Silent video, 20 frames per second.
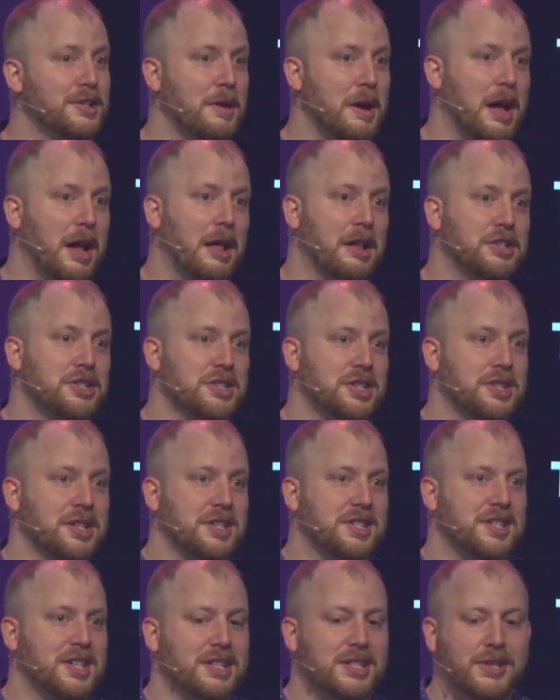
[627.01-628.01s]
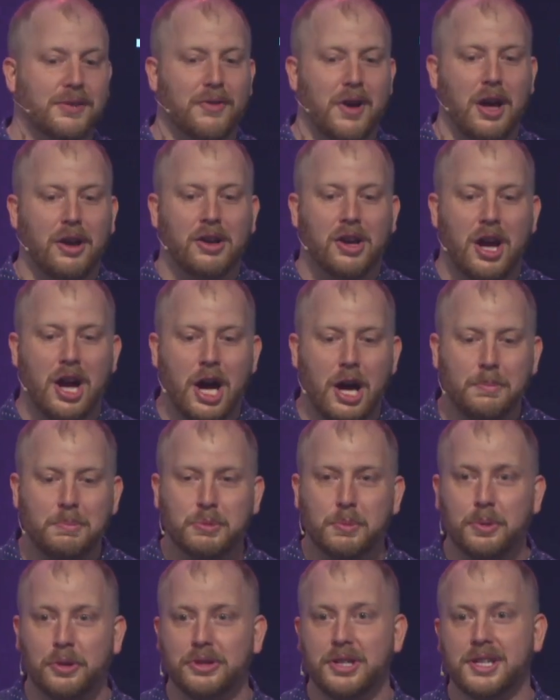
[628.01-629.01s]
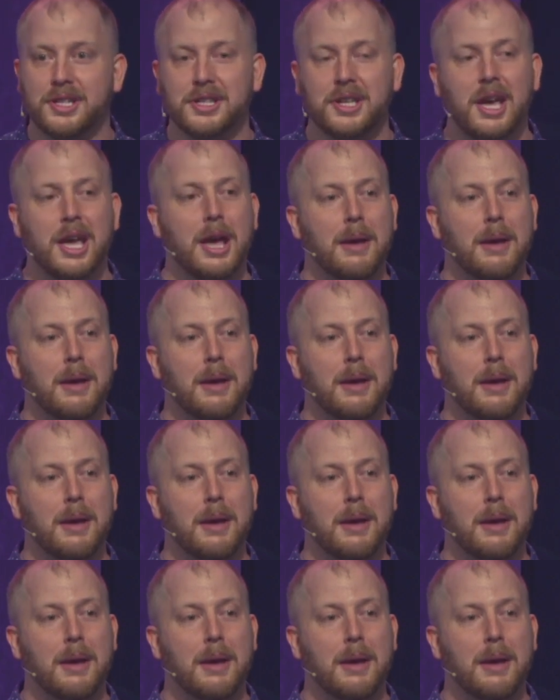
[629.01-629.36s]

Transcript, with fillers: Uh, just this sense of uncomfortableness.